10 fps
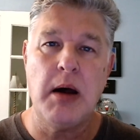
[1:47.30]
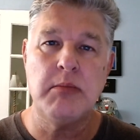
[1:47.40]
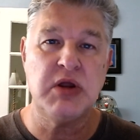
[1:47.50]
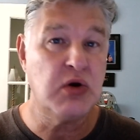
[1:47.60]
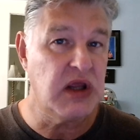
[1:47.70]

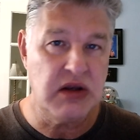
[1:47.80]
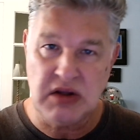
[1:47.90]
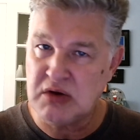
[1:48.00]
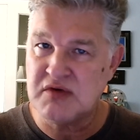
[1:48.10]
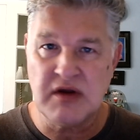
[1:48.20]
you can
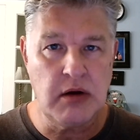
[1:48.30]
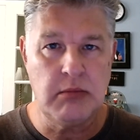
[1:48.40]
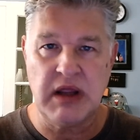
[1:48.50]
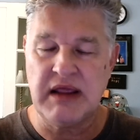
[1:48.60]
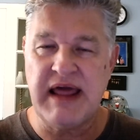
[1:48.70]
use
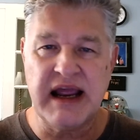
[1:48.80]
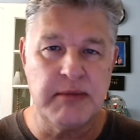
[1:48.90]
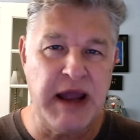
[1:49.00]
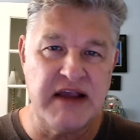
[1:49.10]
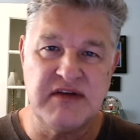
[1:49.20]
them in that
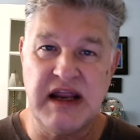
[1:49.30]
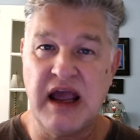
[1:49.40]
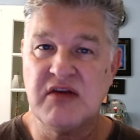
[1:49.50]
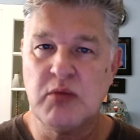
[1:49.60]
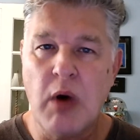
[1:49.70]
capacity
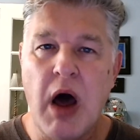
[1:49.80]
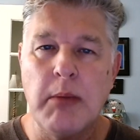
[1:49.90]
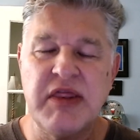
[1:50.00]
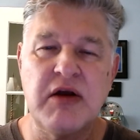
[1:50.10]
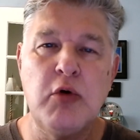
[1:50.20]
as well.
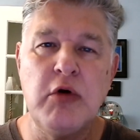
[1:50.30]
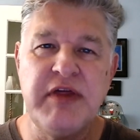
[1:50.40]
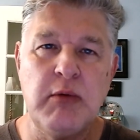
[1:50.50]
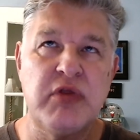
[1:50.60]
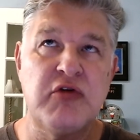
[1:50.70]
But the cool
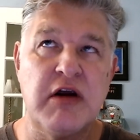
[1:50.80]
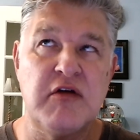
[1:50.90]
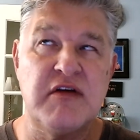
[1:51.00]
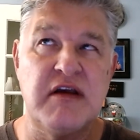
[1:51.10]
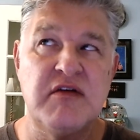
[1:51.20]
thing with
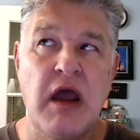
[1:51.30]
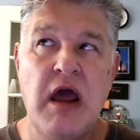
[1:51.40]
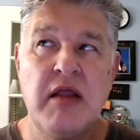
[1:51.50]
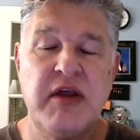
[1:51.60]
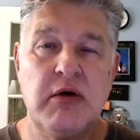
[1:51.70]
triggers is
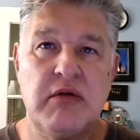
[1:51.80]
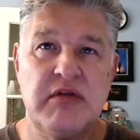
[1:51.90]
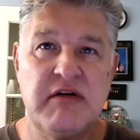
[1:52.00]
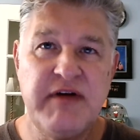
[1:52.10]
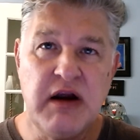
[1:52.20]
they're
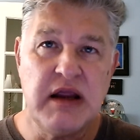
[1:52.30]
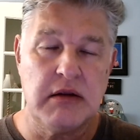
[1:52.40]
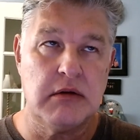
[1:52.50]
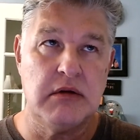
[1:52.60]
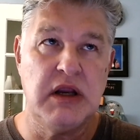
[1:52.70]
very,
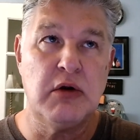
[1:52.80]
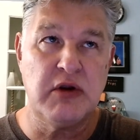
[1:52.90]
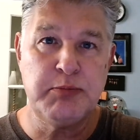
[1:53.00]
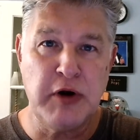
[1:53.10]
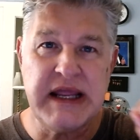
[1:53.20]

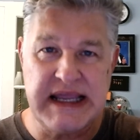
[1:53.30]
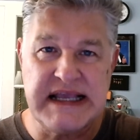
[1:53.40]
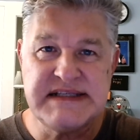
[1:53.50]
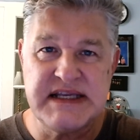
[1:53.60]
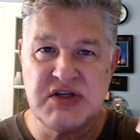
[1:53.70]
they're pretty
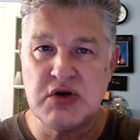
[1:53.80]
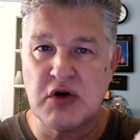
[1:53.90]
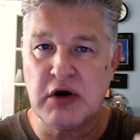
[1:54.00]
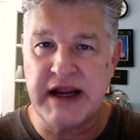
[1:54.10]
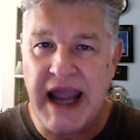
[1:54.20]
easy to
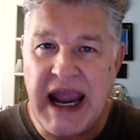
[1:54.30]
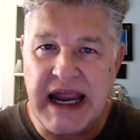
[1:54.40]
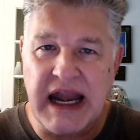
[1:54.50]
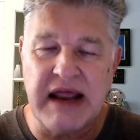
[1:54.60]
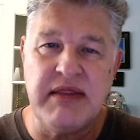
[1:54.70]

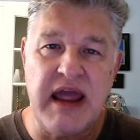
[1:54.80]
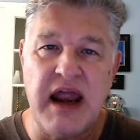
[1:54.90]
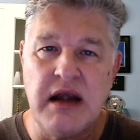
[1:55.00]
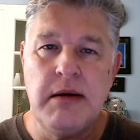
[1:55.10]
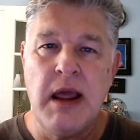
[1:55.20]
create. And
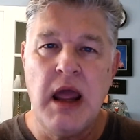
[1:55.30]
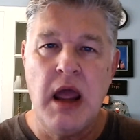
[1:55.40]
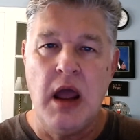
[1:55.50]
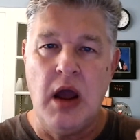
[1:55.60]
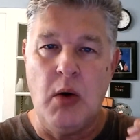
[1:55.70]
then
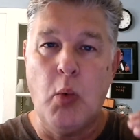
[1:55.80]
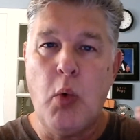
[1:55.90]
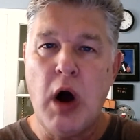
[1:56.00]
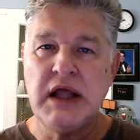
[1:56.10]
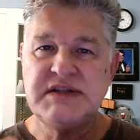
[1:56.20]

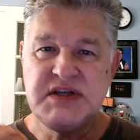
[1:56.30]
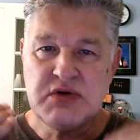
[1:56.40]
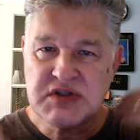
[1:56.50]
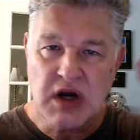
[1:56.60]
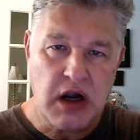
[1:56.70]
once you
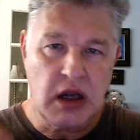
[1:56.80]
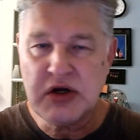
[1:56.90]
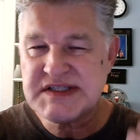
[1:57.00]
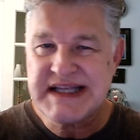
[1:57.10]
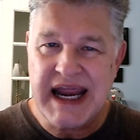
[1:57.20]
start
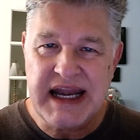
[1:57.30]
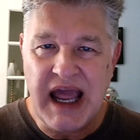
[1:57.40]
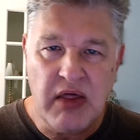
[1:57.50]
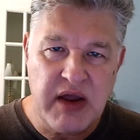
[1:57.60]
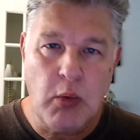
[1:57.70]
understanding
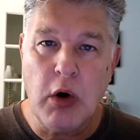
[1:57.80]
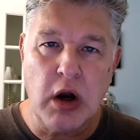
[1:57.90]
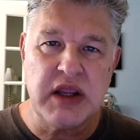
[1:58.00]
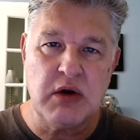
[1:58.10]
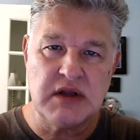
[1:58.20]
how they
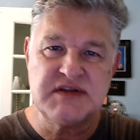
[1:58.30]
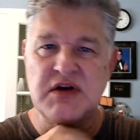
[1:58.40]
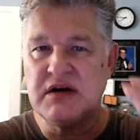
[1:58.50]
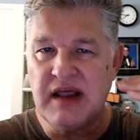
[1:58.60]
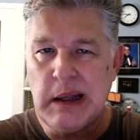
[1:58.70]
work, you can
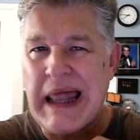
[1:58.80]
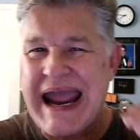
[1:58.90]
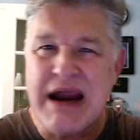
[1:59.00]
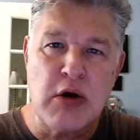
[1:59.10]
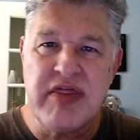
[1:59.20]
start to
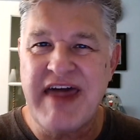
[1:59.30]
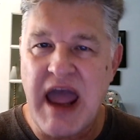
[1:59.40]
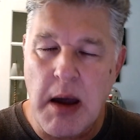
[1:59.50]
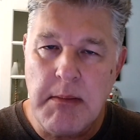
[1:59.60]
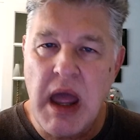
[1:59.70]
layer
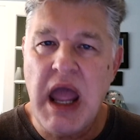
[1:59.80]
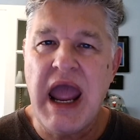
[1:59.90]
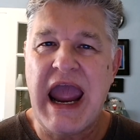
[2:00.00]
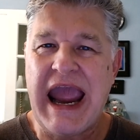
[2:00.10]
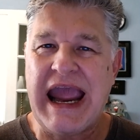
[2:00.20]
them
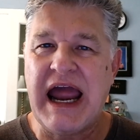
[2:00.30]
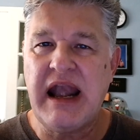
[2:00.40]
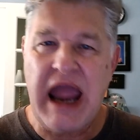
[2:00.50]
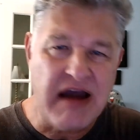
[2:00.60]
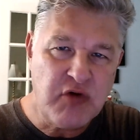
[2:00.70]

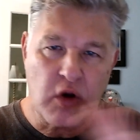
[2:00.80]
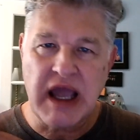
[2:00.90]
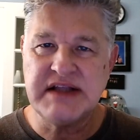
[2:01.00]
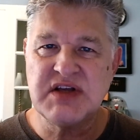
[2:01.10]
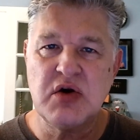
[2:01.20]
and have all
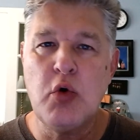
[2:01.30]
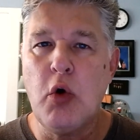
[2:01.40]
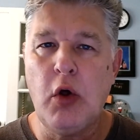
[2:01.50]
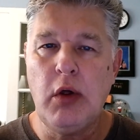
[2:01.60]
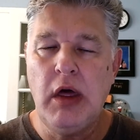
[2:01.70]
kinds of
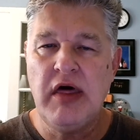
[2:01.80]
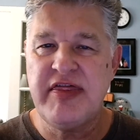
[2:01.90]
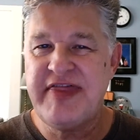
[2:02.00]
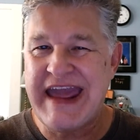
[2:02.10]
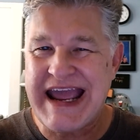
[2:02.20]
cool
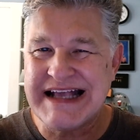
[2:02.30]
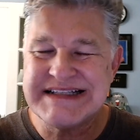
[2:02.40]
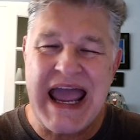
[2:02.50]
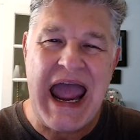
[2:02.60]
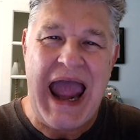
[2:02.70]

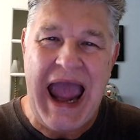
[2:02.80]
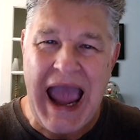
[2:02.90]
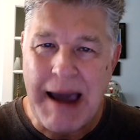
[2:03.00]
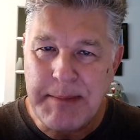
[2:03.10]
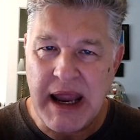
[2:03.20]
things
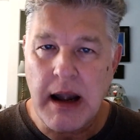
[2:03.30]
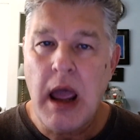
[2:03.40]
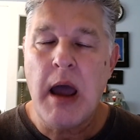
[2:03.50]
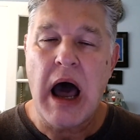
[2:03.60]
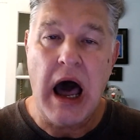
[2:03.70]
happen.
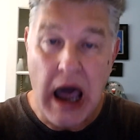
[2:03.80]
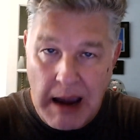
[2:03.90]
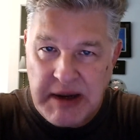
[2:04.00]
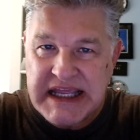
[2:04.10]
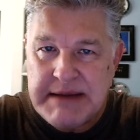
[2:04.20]

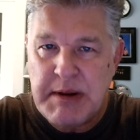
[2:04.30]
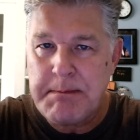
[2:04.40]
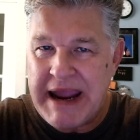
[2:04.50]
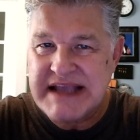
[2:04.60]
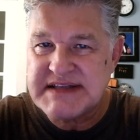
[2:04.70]
I'm going to keep it
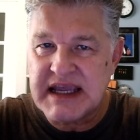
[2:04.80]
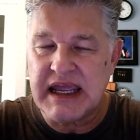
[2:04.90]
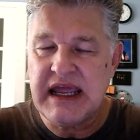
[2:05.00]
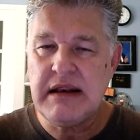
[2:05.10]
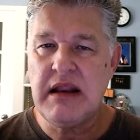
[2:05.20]
basic
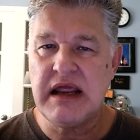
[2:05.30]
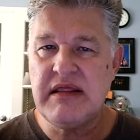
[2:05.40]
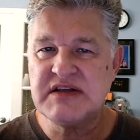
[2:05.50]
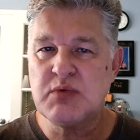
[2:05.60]
in this